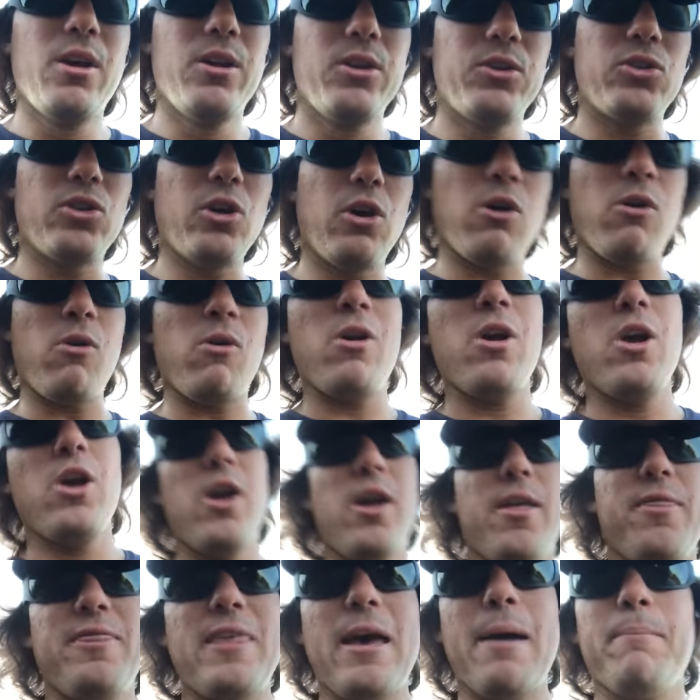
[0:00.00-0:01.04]
So
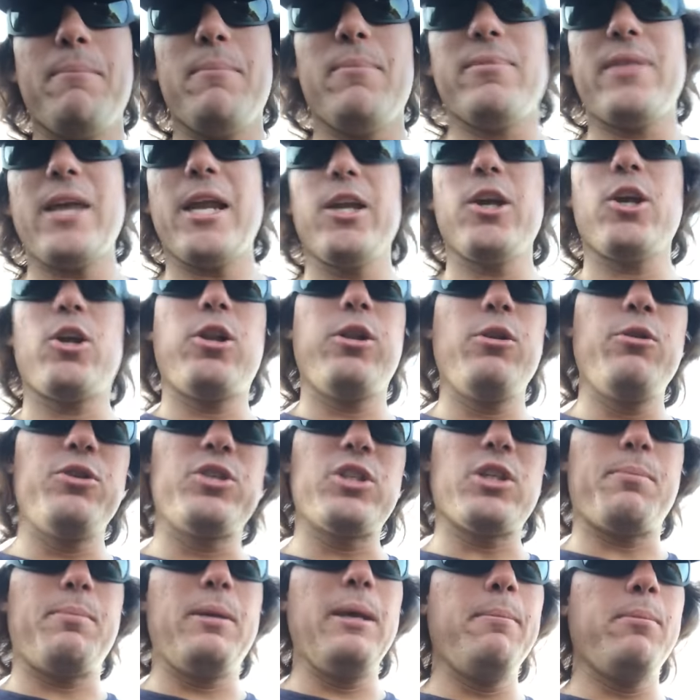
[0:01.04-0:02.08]
that that
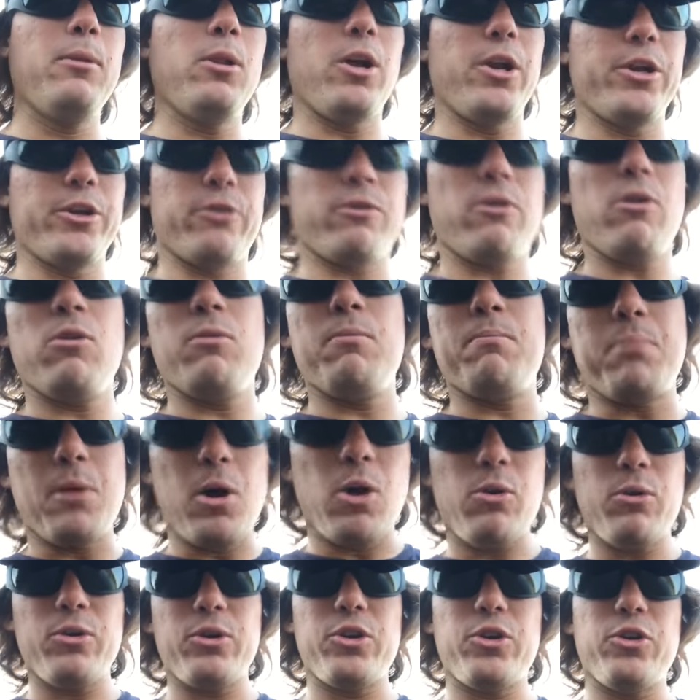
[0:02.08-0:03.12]
includes the people on your own
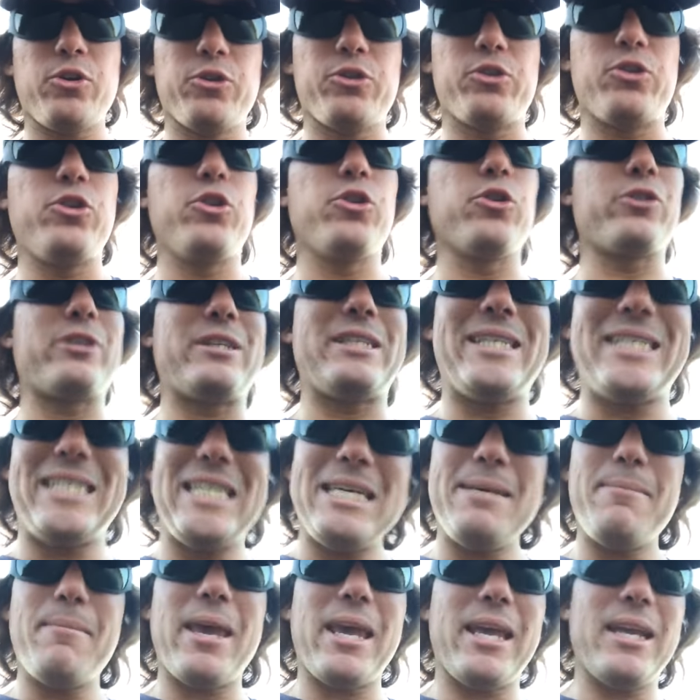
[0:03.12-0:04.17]
boat, your your
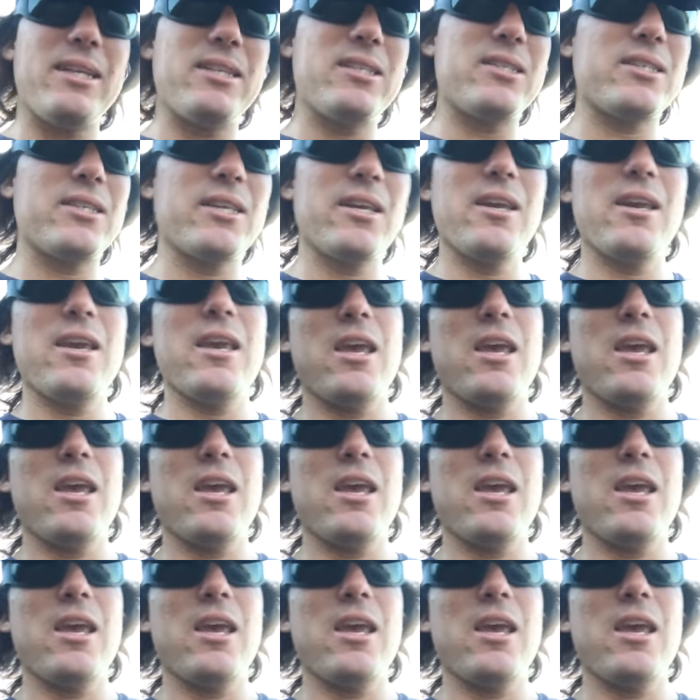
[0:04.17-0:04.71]
teammates,